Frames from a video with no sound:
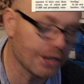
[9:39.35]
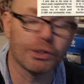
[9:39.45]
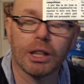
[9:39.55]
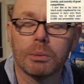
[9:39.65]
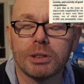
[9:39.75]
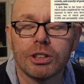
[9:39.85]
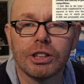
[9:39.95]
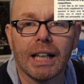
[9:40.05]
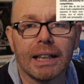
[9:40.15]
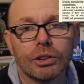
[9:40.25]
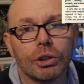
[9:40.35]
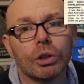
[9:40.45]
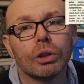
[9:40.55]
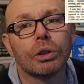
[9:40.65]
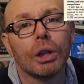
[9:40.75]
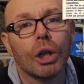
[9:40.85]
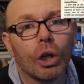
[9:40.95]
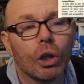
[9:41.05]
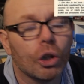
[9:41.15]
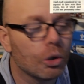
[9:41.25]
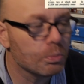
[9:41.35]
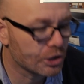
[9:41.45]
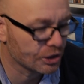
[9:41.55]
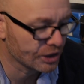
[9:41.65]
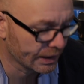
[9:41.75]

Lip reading: entry competition had no homesters